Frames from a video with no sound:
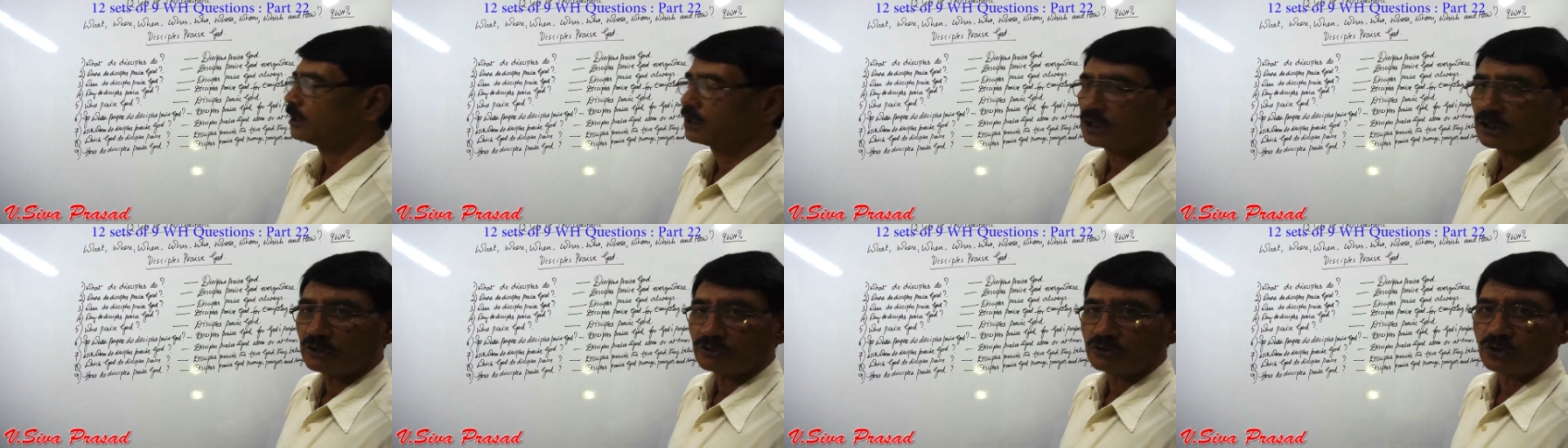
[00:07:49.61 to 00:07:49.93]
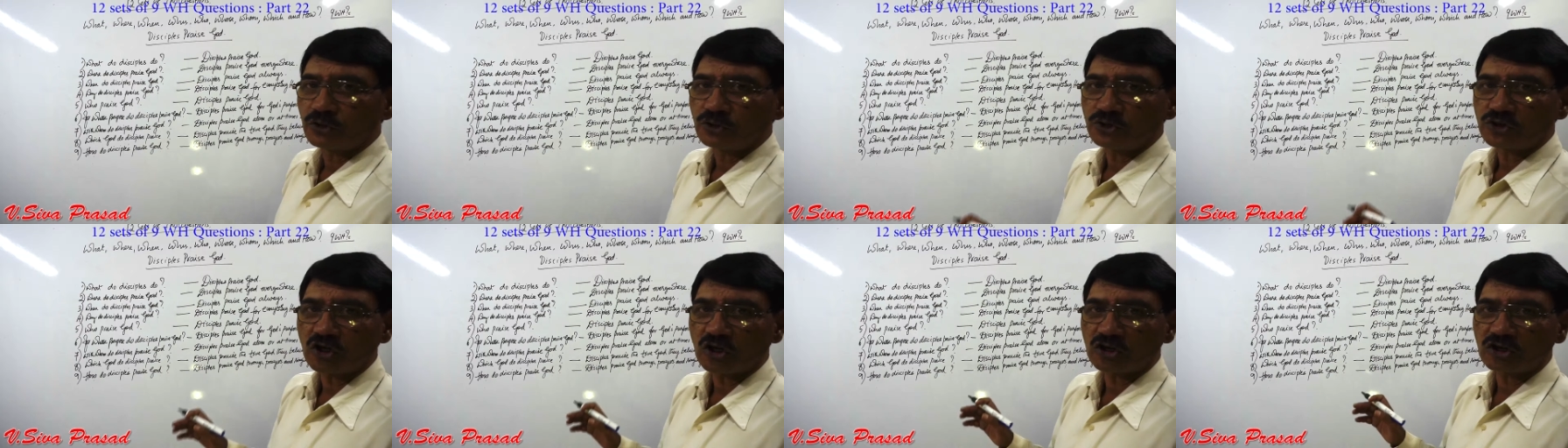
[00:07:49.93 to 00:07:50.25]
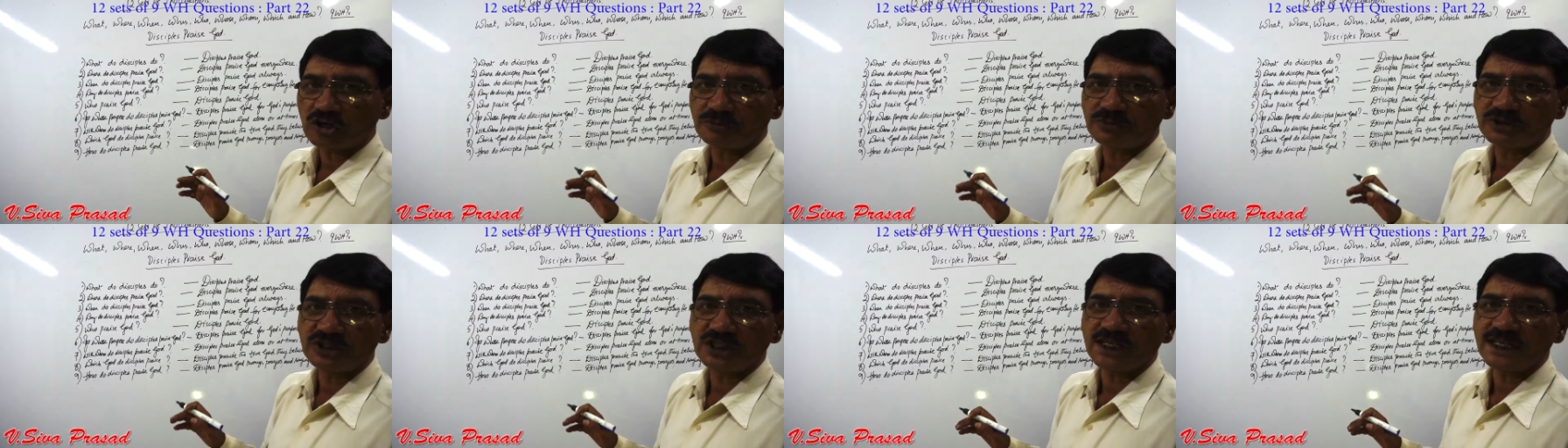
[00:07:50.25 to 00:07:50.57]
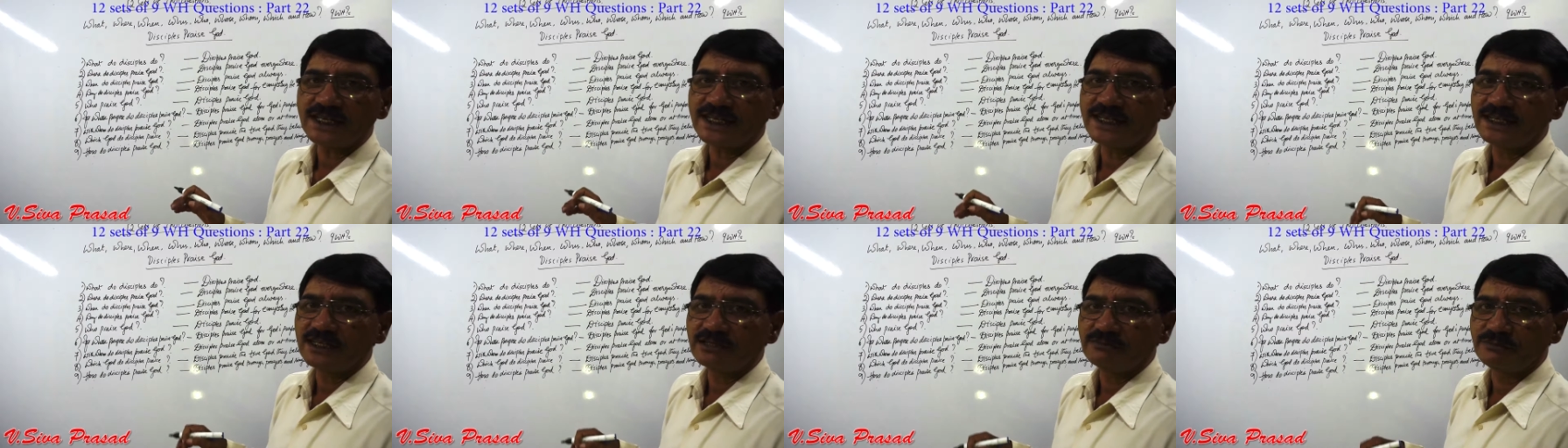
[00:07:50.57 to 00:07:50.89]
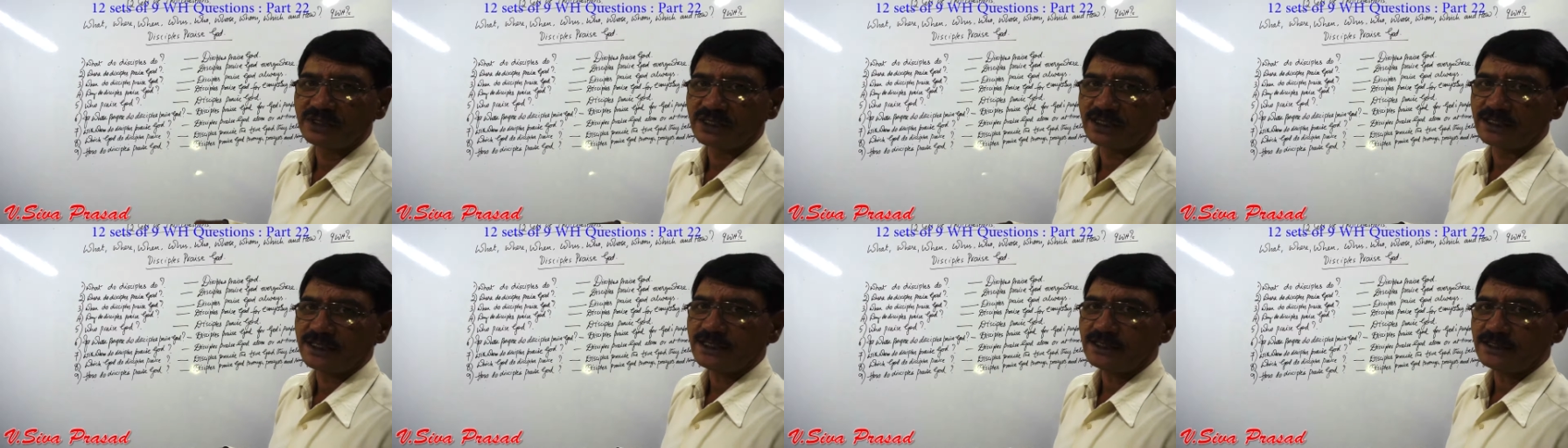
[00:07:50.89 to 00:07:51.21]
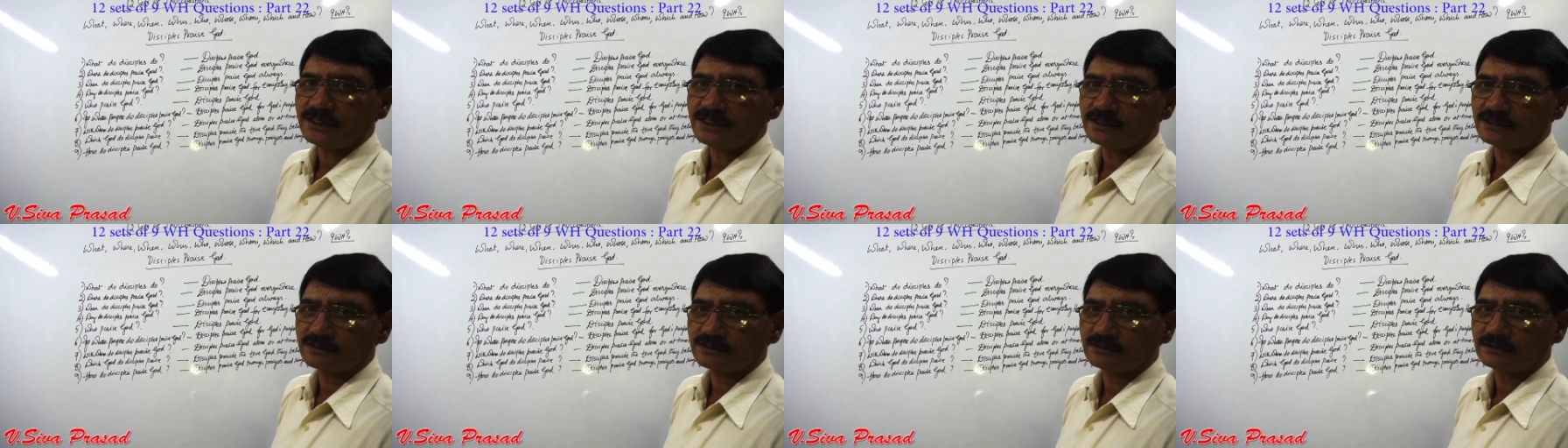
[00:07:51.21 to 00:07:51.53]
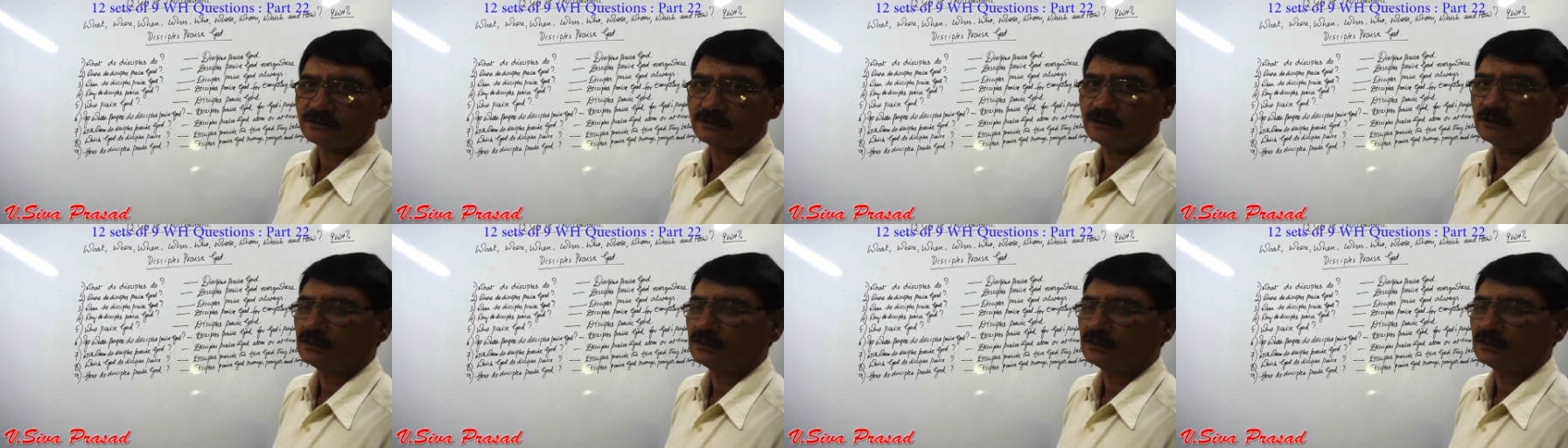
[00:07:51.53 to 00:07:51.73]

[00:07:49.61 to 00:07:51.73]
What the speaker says: Now don't talk about the inner meanings.